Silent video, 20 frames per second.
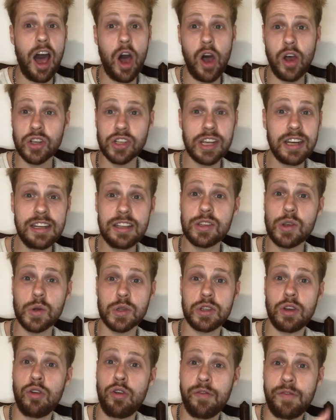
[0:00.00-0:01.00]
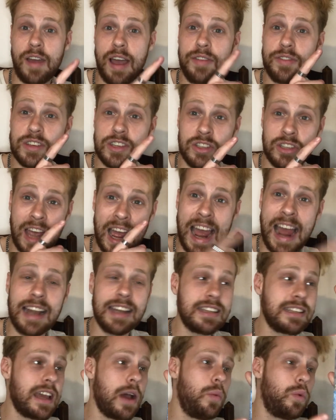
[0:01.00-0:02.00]
Ask any Doctor Who fan, this is
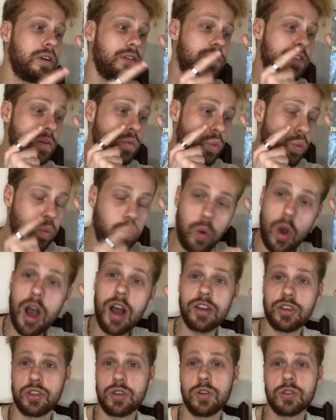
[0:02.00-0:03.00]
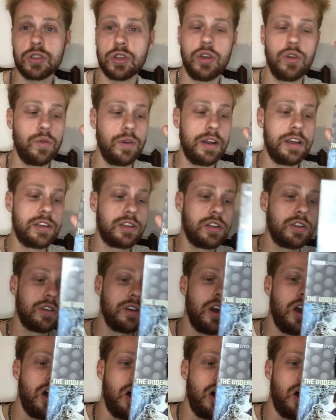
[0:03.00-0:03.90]
hands down one of the worst Doctor Who releases